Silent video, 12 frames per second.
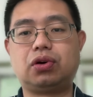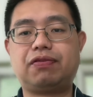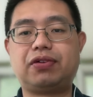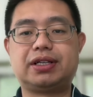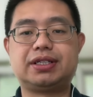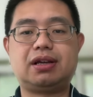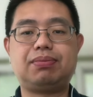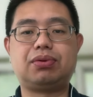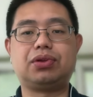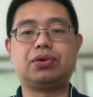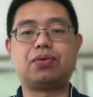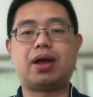For example,
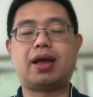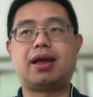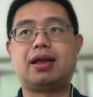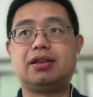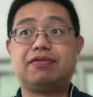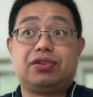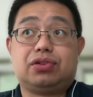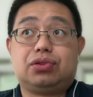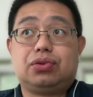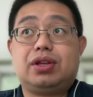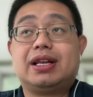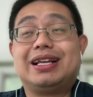if you're
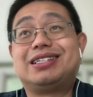doing the